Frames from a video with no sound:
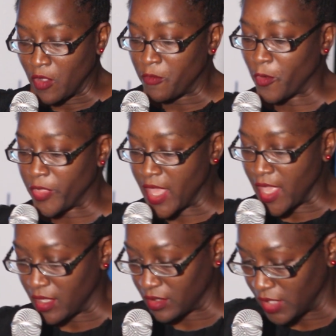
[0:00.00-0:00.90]
for
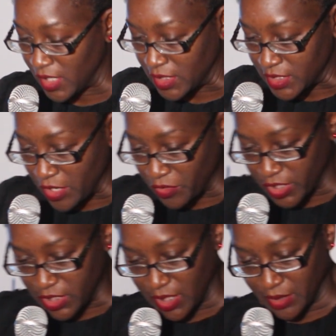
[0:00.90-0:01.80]
the
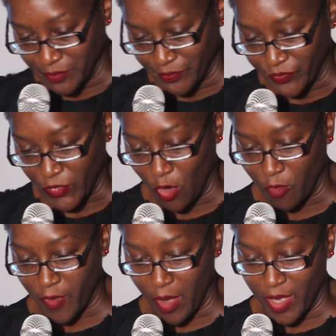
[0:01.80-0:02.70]
integrity
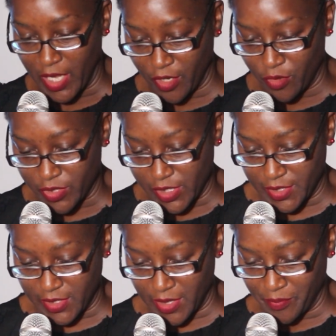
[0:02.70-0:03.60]
of our legal
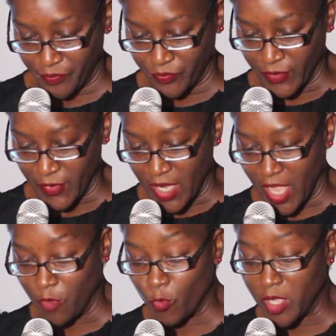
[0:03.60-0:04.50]
system
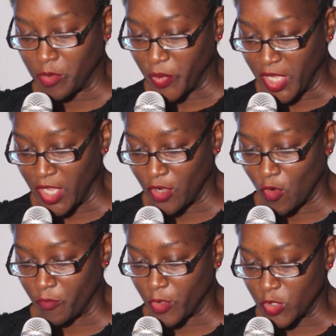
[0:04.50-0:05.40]
and well-being
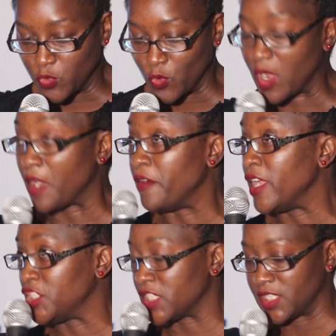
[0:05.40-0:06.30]
of those who
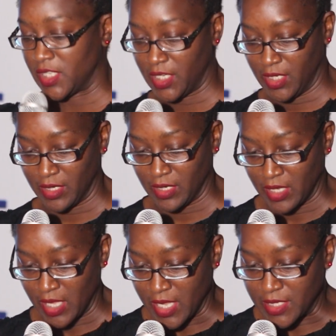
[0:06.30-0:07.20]
courageously
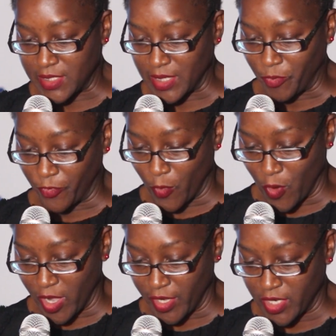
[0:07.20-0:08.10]
step
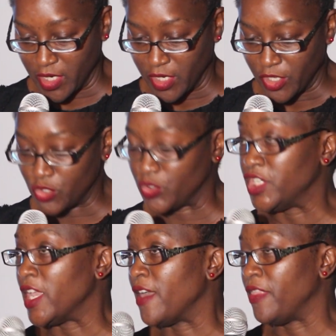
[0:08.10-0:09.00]
forward to
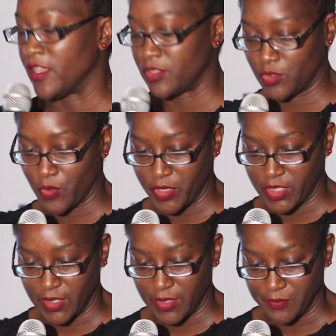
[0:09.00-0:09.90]
share their
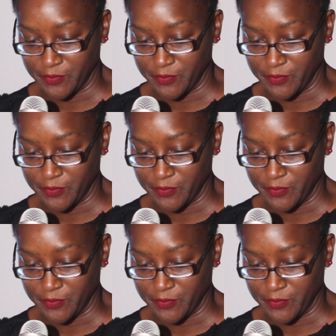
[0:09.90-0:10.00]
stories.